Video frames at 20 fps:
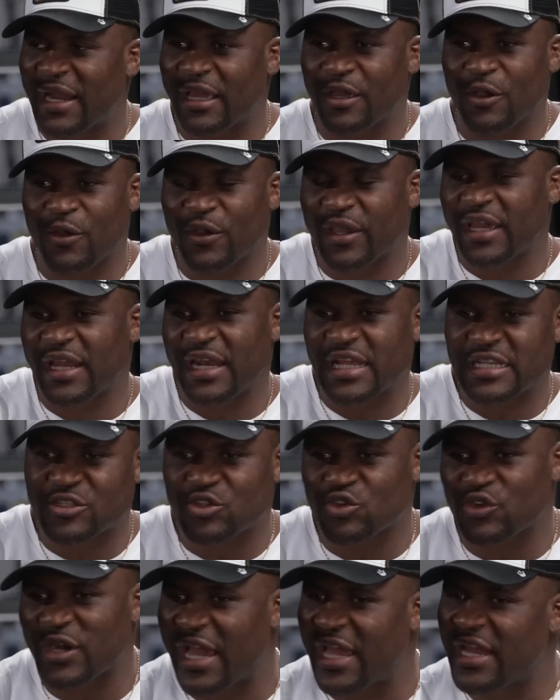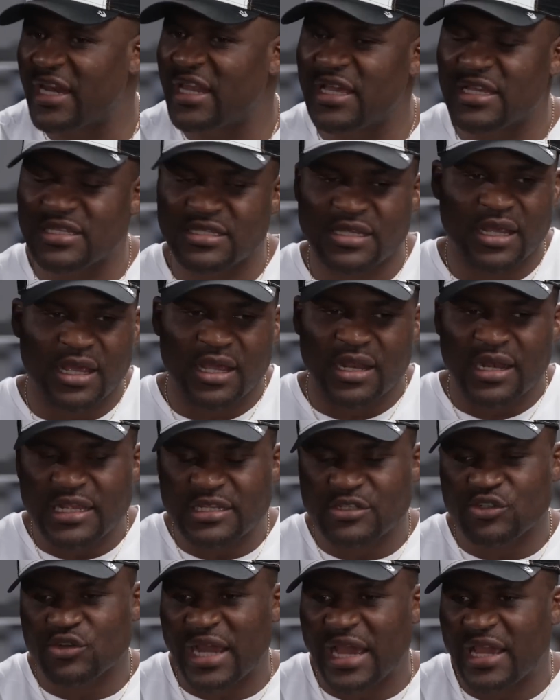like, okay, let's try this,
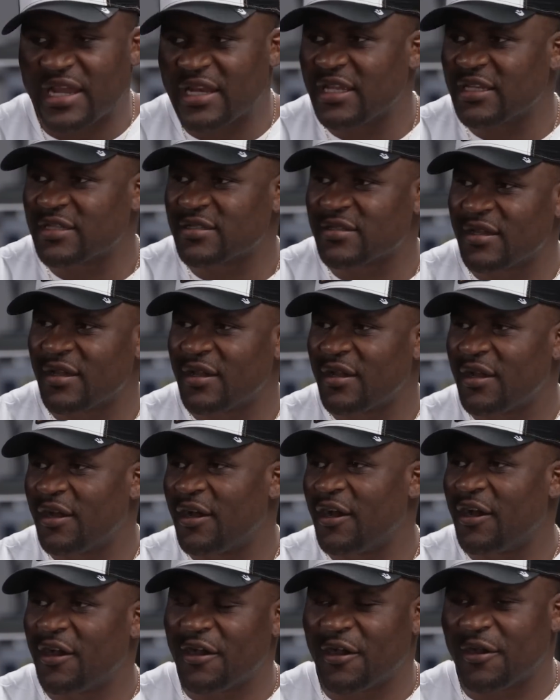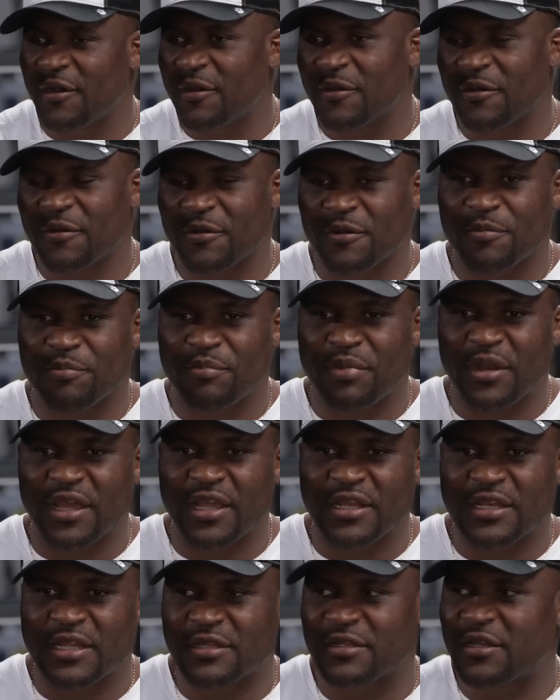let's try this. Uh,
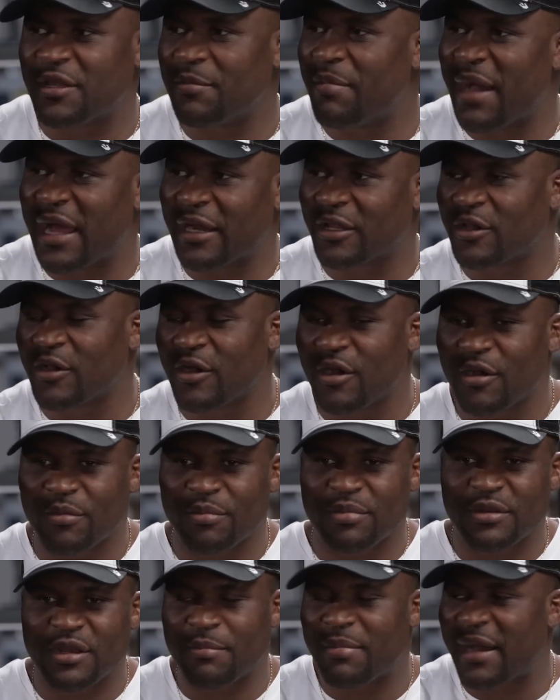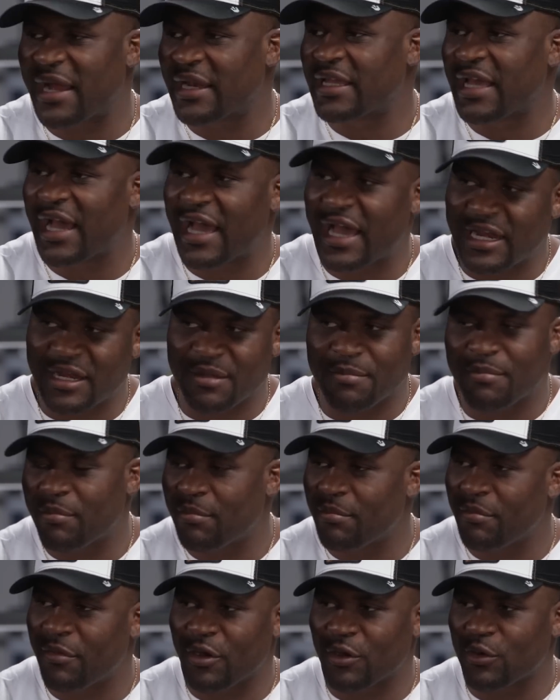play the, the bad cop, the bad guy, and
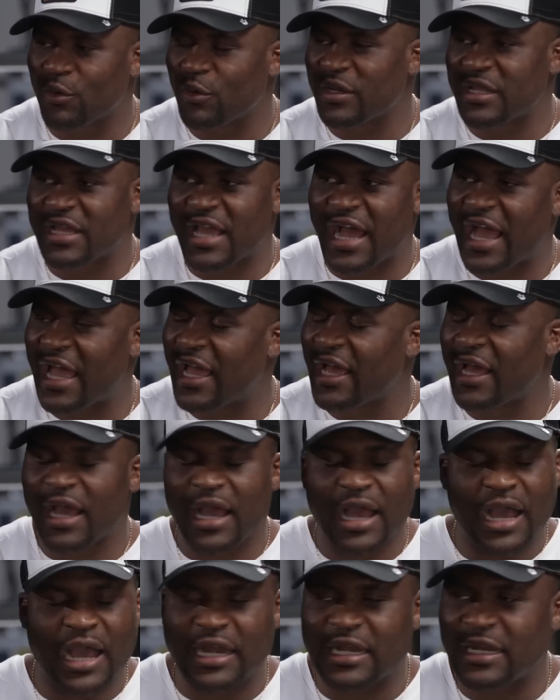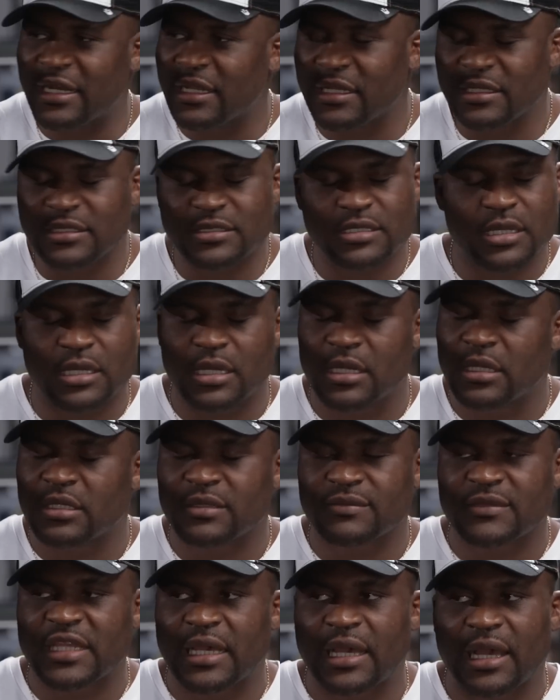the uh, good guy, right. and this,
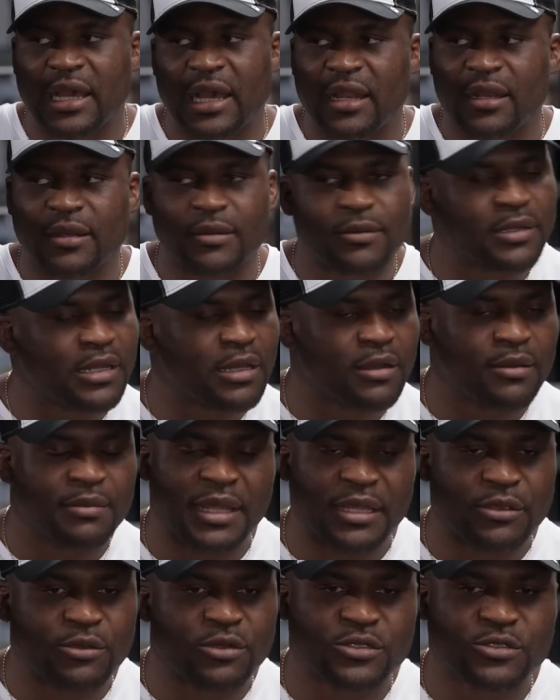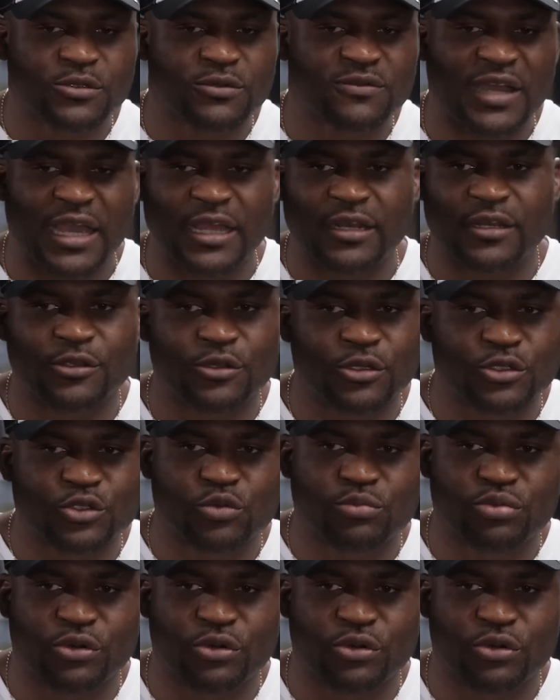and then I'm like, you're too violent, you're too